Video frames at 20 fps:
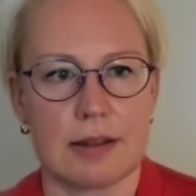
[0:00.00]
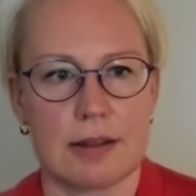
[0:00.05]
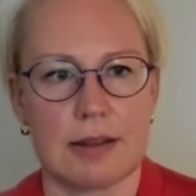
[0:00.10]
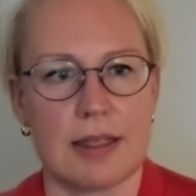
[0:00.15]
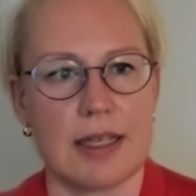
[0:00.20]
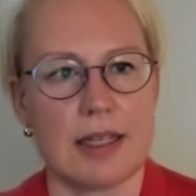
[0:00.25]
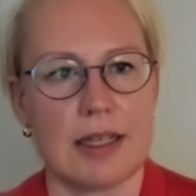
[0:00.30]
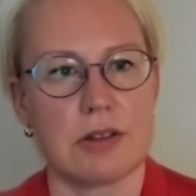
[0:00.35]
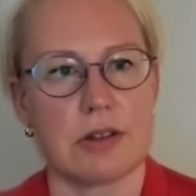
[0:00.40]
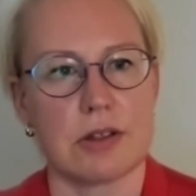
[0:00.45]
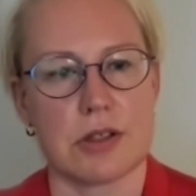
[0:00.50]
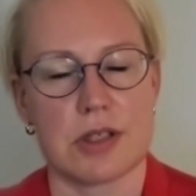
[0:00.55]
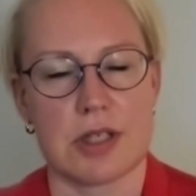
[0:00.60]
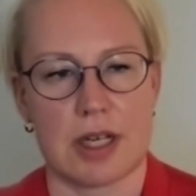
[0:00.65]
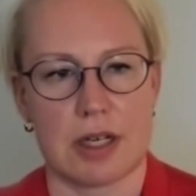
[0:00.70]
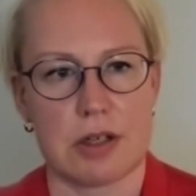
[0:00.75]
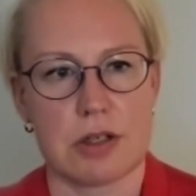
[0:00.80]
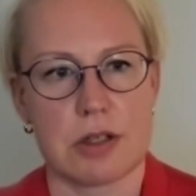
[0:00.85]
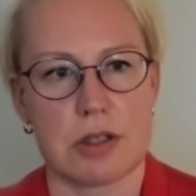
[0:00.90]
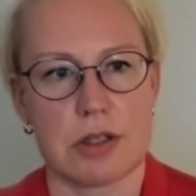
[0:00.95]
the
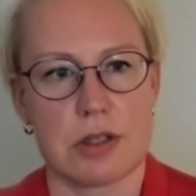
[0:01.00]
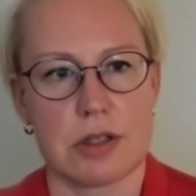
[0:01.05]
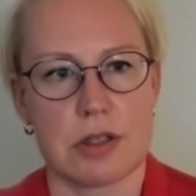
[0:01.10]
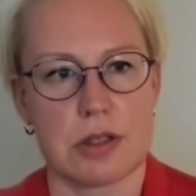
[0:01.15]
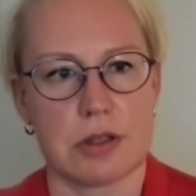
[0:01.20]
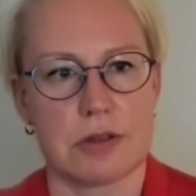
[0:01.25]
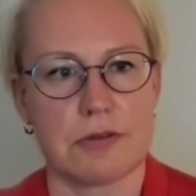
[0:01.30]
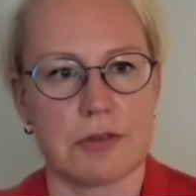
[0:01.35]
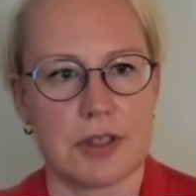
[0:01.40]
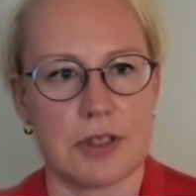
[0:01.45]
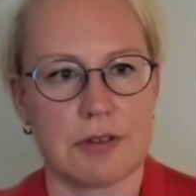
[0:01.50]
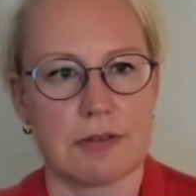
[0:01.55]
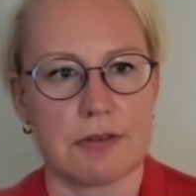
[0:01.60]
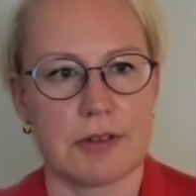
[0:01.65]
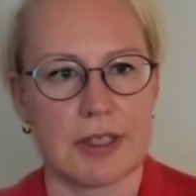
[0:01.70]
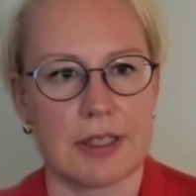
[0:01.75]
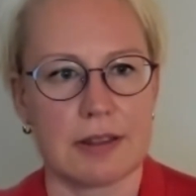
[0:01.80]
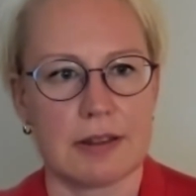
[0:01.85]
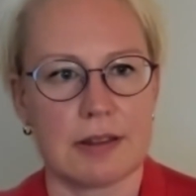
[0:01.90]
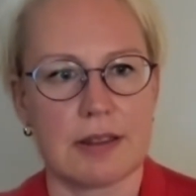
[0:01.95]
intersections of
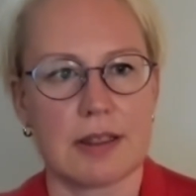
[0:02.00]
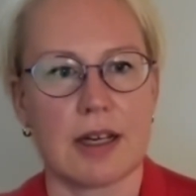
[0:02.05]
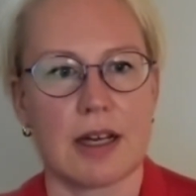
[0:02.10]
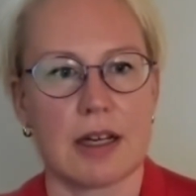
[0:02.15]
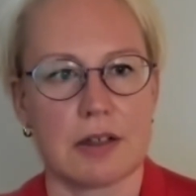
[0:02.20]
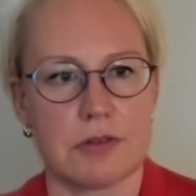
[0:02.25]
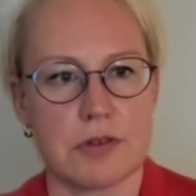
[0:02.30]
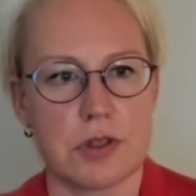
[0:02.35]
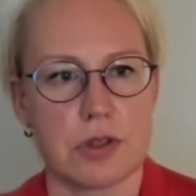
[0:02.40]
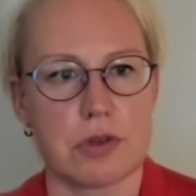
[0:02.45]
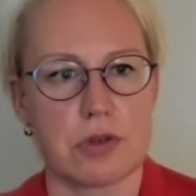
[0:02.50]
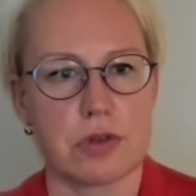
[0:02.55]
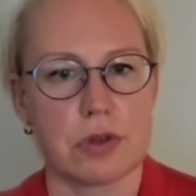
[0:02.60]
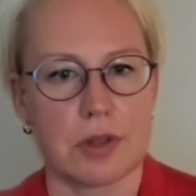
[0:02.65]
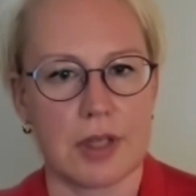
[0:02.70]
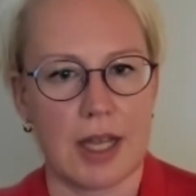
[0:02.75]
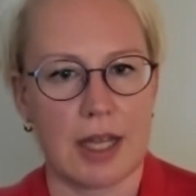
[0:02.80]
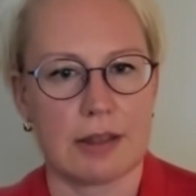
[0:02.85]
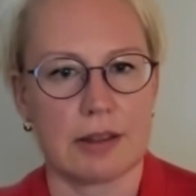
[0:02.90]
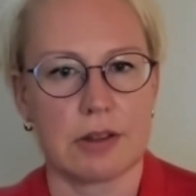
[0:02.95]
different kind of social
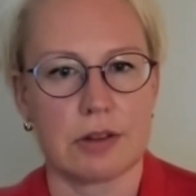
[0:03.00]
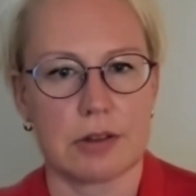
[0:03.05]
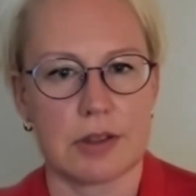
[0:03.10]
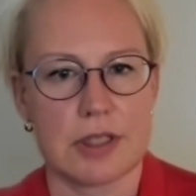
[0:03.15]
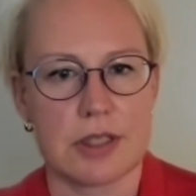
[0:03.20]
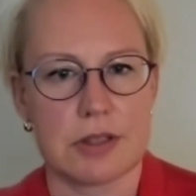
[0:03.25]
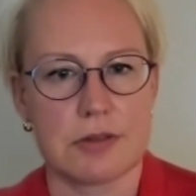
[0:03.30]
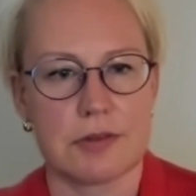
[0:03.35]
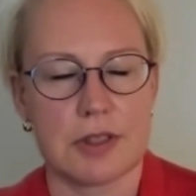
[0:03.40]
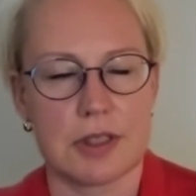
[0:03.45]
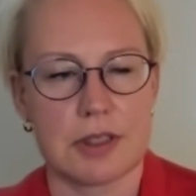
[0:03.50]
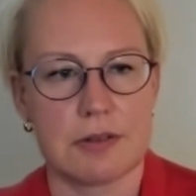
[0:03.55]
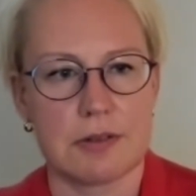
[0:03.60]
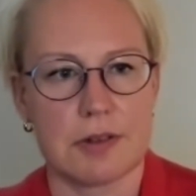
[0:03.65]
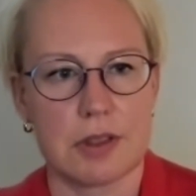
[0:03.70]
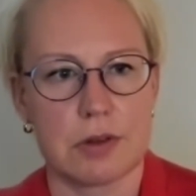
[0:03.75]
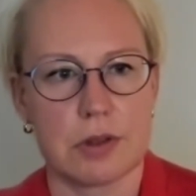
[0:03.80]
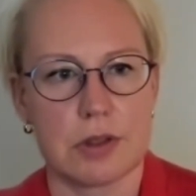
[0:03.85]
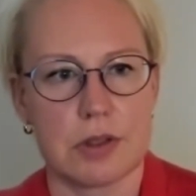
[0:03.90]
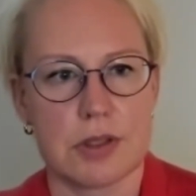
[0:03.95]
categories of
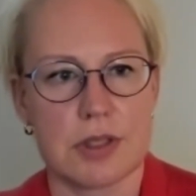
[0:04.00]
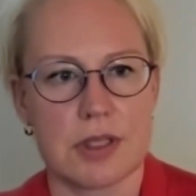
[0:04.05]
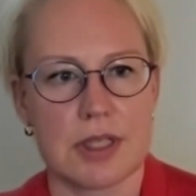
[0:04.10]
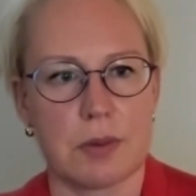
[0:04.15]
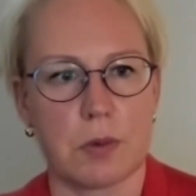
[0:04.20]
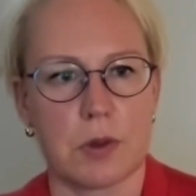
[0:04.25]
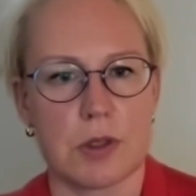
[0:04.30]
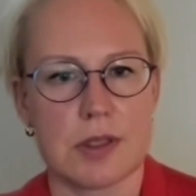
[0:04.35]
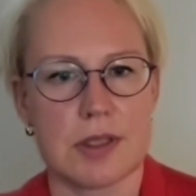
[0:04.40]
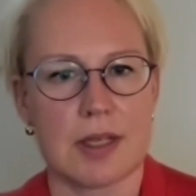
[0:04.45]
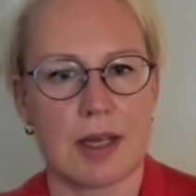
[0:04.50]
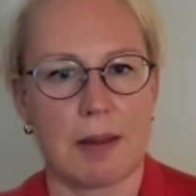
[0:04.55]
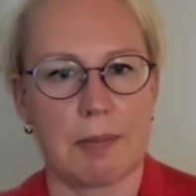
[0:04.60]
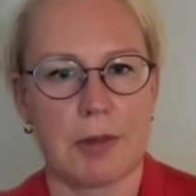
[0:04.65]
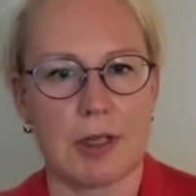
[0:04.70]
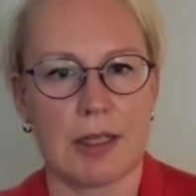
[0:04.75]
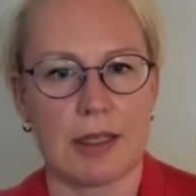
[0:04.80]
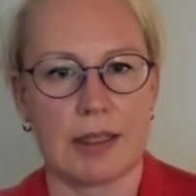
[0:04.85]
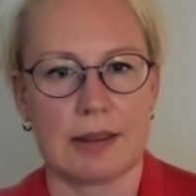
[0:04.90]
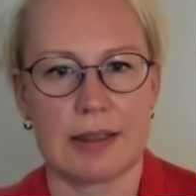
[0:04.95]
individuals and what's
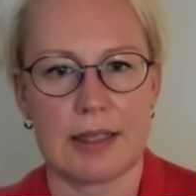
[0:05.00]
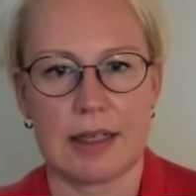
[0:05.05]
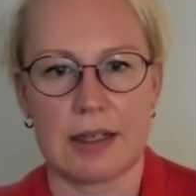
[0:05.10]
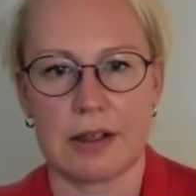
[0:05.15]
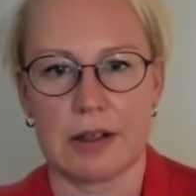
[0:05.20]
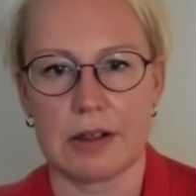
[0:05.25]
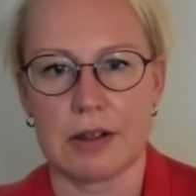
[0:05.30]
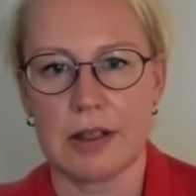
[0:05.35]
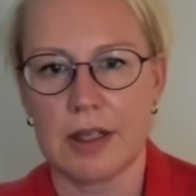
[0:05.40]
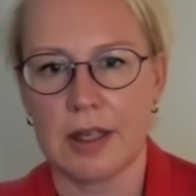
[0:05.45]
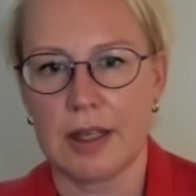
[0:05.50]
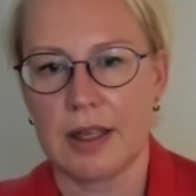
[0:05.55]
happening there.